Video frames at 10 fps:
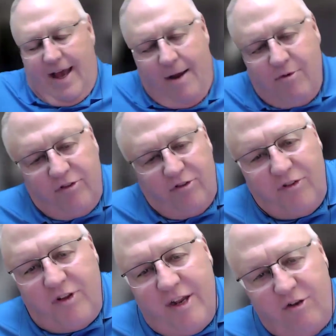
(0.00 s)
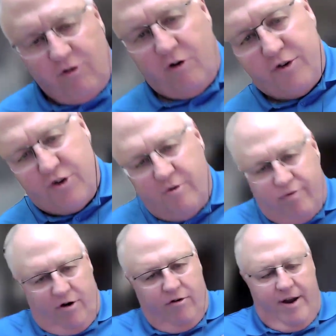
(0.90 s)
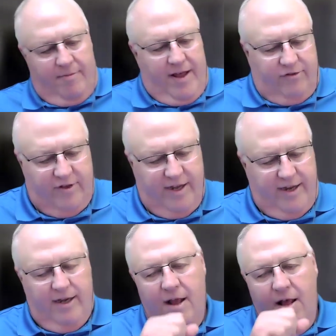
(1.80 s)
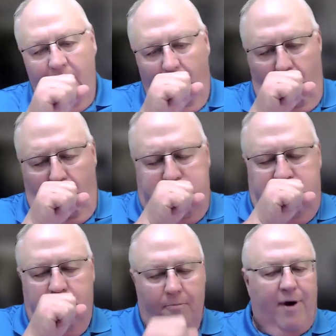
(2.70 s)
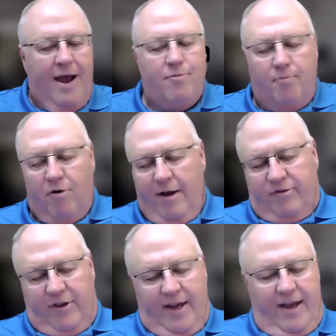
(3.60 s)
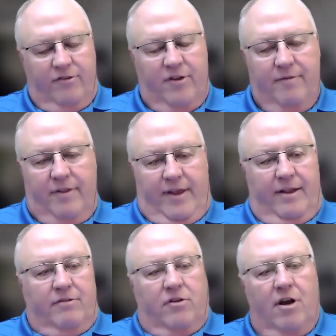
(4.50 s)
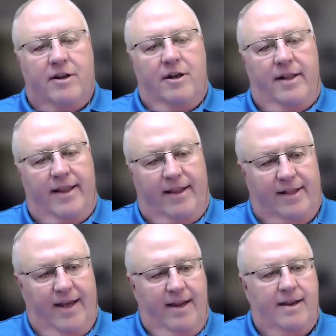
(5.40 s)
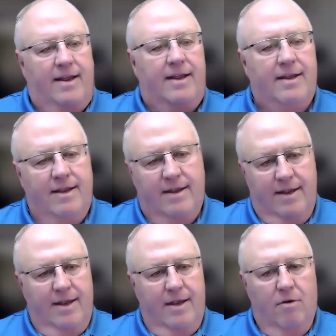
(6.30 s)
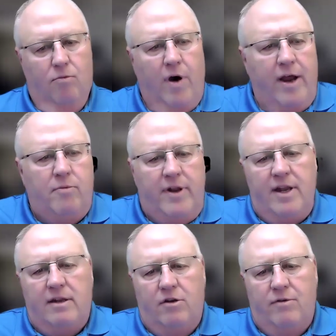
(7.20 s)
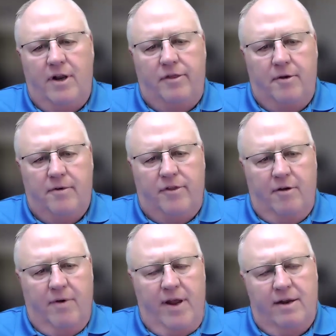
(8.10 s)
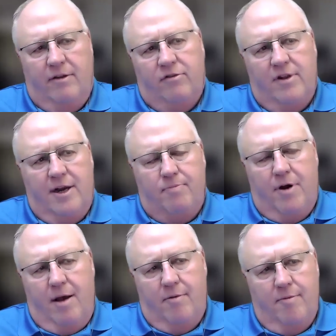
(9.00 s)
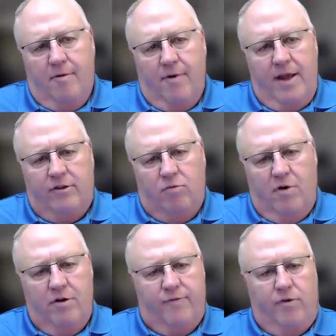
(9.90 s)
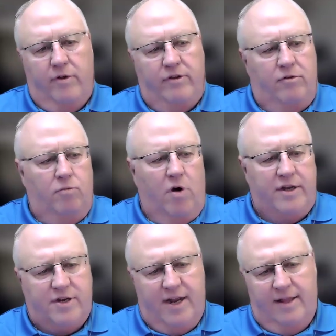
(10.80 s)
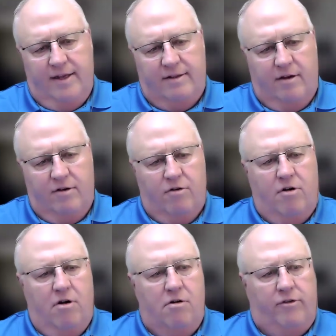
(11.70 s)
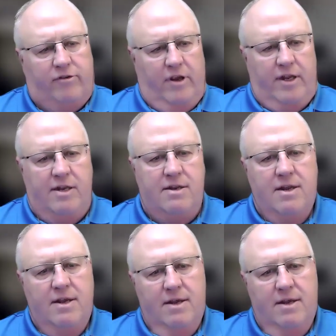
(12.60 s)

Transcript: I was listening to a Christian program last night, Bible prophecy guys and everything, and they're talking about why do we need to do anything with Iran? It's not a problem. Iran's wonderful. And you watch a guy like Tucker Carlson,